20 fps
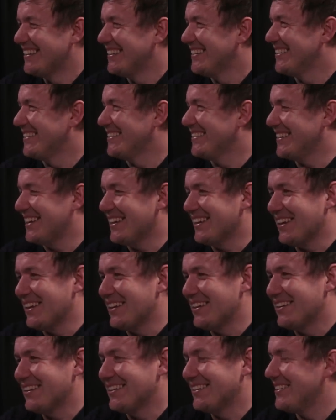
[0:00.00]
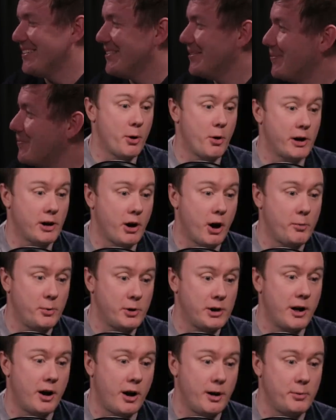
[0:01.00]
I'm sure. Yeah. Um, but yeah, but no, I, I
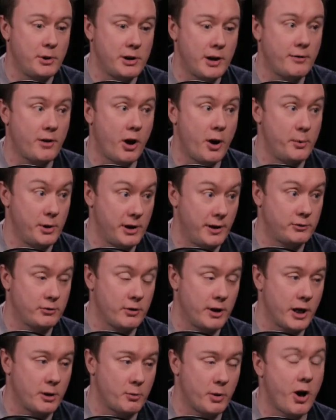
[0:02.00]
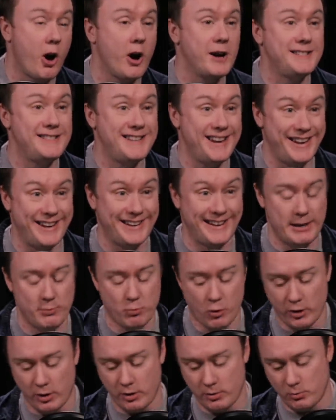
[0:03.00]
would, lo- I would love, I would love to write another one. Ideally,
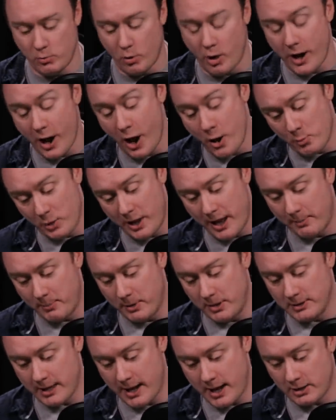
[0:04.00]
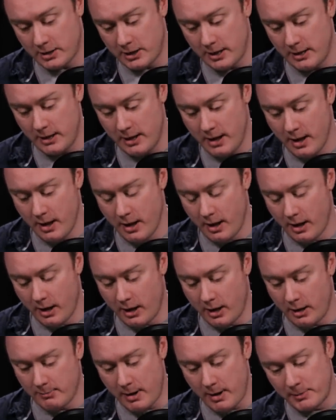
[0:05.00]
what what I hope will happen is that actually,
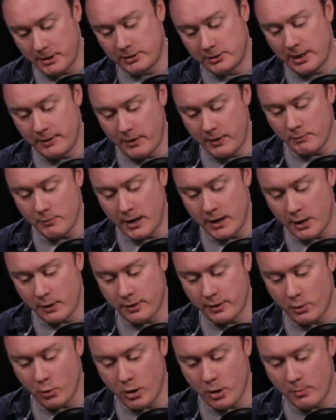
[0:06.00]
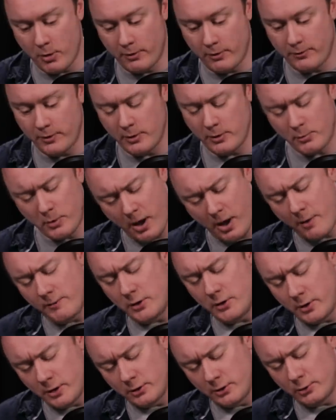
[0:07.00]
uh, maybe the TV and radio thing will come off, and we're
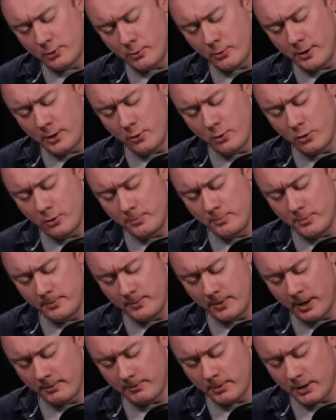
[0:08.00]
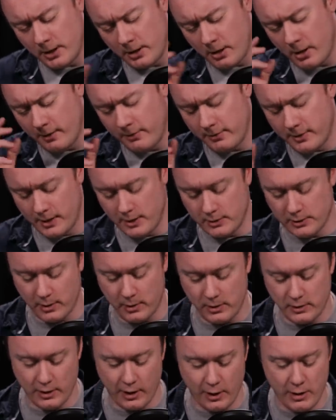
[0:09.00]
hopefully doing a tour in the autumn, uh, like a live thing.
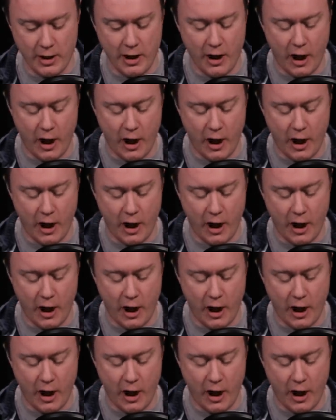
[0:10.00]
So I,